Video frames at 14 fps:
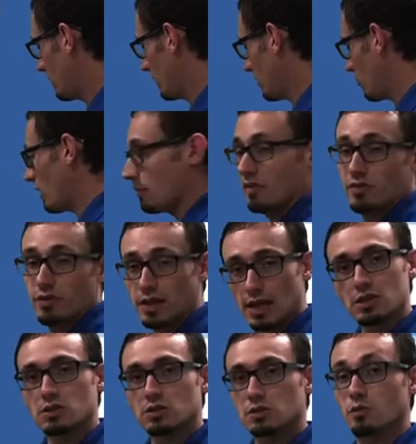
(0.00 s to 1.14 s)
the
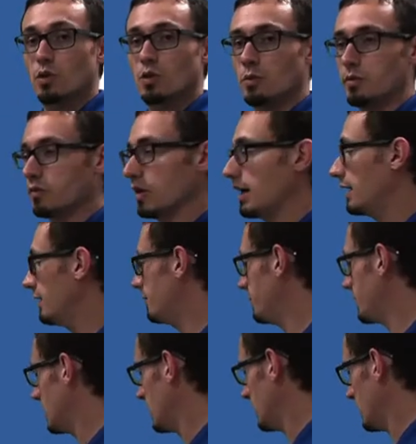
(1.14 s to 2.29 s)
ramifications of what we've done.
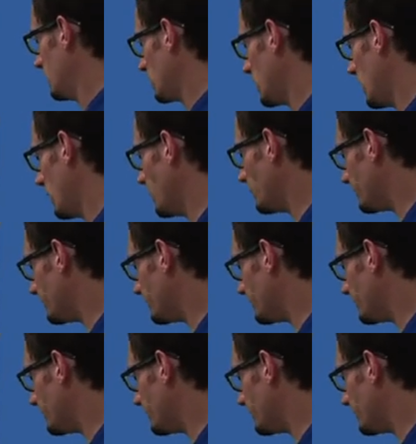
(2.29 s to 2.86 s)
So